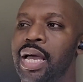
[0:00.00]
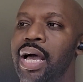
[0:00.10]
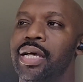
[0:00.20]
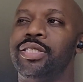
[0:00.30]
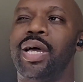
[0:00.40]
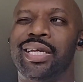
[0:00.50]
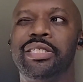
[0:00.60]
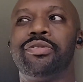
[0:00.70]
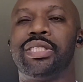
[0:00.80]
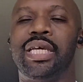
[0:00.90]
So I
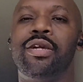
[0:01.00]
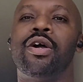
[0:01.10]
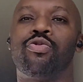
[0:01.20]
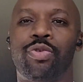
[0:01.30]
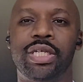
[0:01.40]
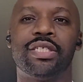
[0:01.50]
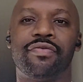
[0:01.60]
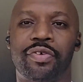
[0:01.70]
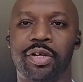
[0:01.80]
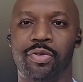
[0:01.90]
do see a reason
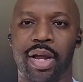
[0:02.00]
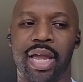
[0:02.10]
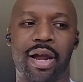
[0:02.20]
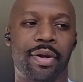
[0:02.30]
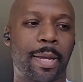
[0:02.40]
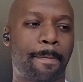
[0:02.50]
for the gray area.